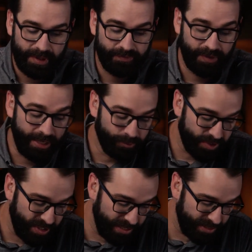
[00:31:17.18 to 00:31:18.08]
If they
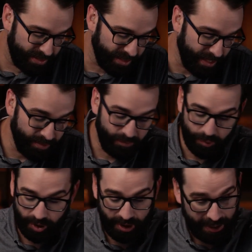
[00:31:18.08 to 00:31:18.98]
resist and
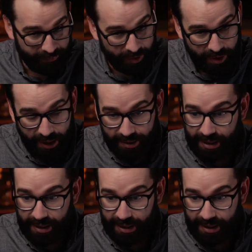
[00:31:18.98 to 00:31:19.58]
we're going to have the law,